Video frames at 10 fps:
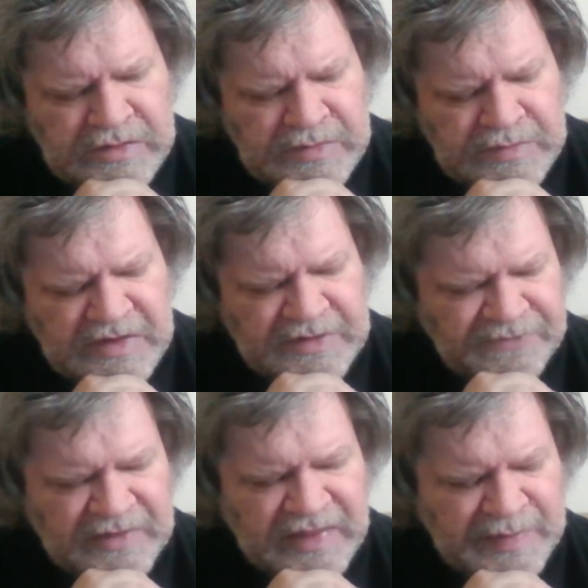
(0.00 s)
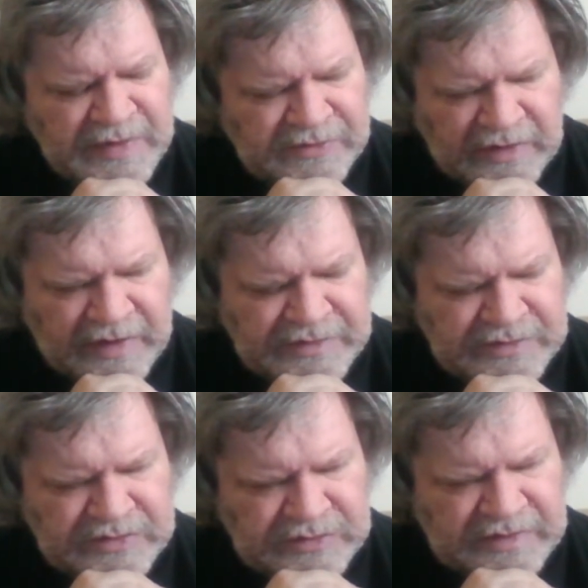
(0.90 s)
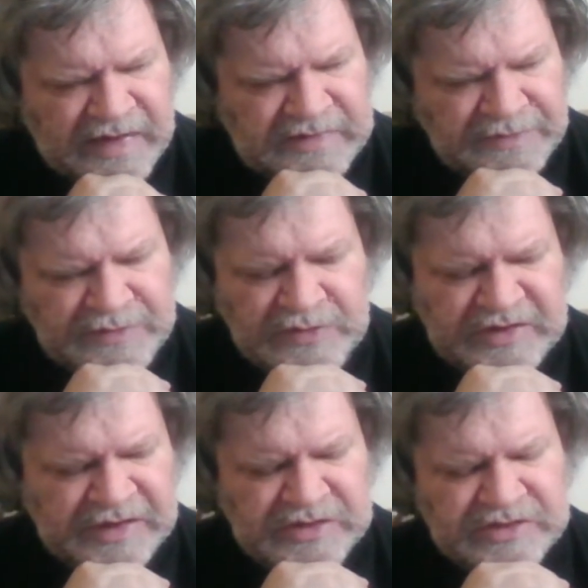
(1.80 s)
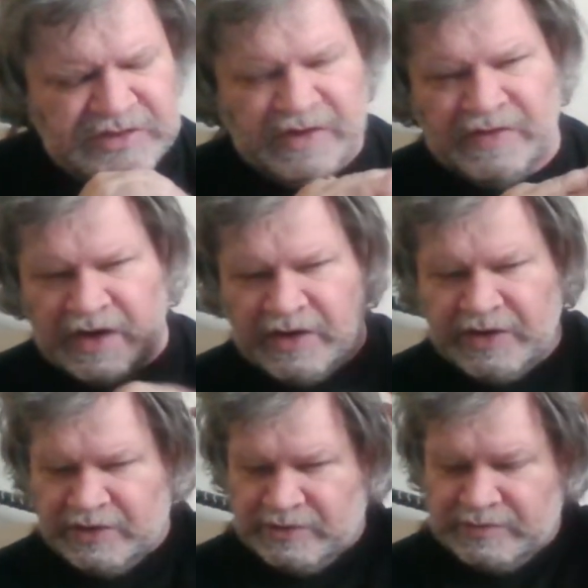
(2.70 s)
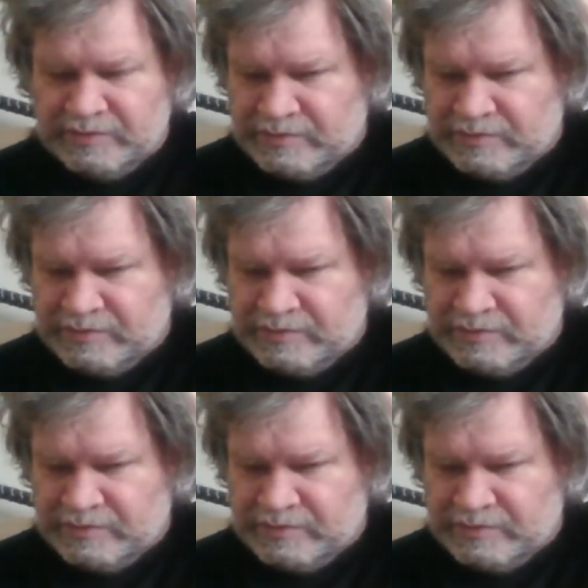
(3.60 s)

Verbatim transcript: but Philip, we're trying to enact a few changes here and there, you know, and